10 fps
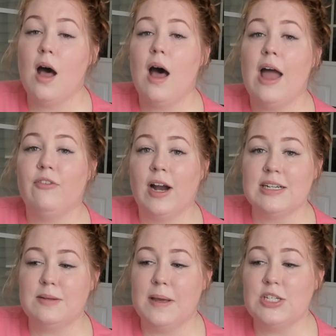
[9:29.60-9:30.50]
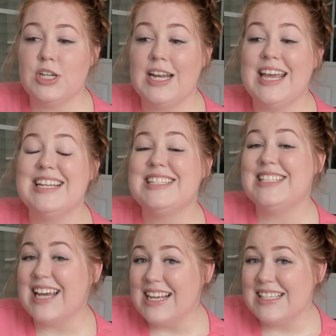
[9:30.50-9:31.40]
I forgot to mention, it
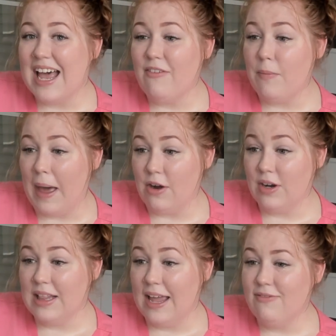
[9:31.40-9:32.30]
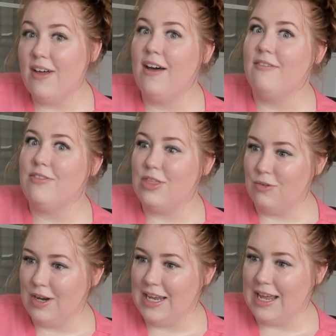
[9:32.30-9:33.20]
does have a battery life of
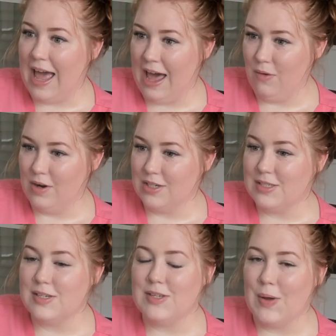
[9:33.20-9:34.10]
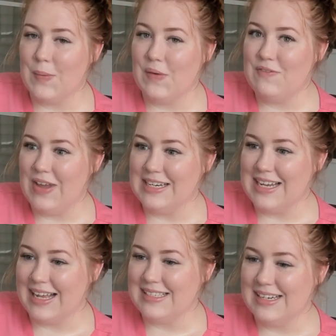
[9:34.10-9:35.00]
3 hours, so
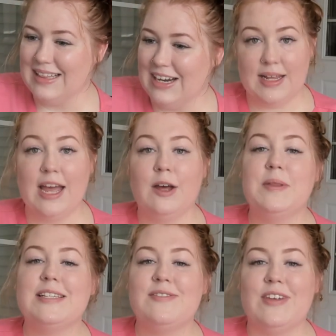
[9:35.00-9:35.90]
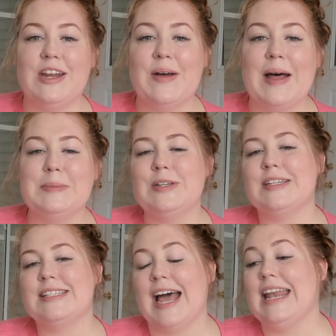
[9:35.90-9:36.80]
fantastic there. I hope this video helps you
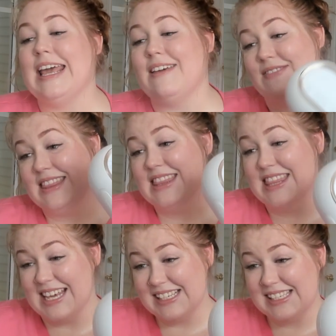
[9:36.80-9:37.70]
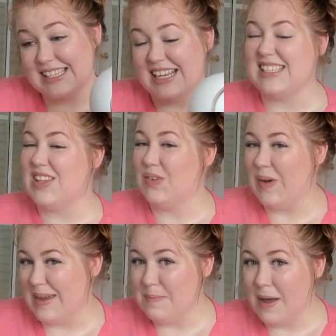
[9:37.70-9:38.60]
decide if this is the
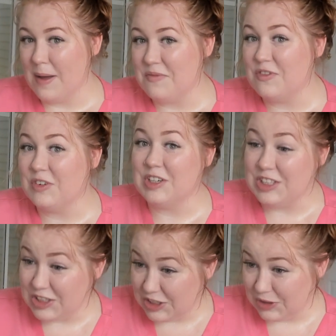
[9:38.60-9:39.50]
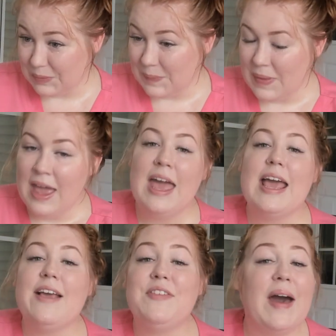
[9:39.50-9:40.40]
right pump for you.
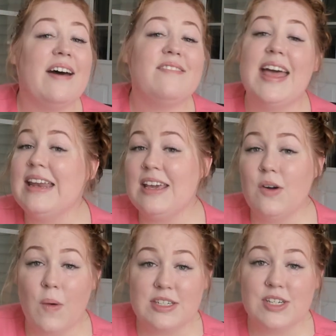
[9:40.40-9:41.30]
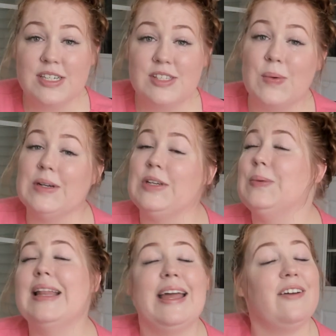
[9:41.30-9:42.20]
If you have any questions or you
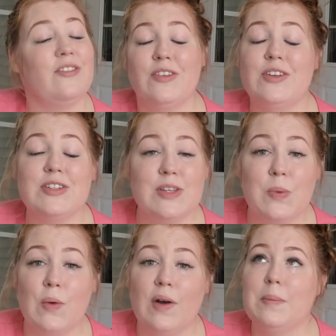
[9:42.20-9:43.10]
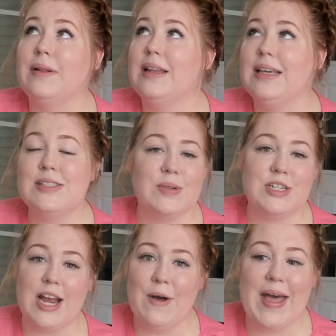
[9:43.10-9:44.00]
would like further support, please
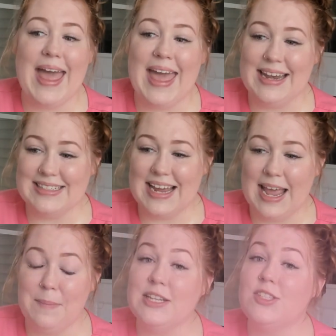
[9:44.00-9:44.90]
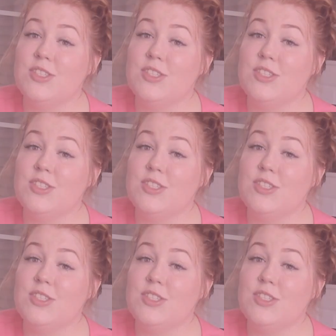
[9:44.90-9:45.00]
reach out anytime. And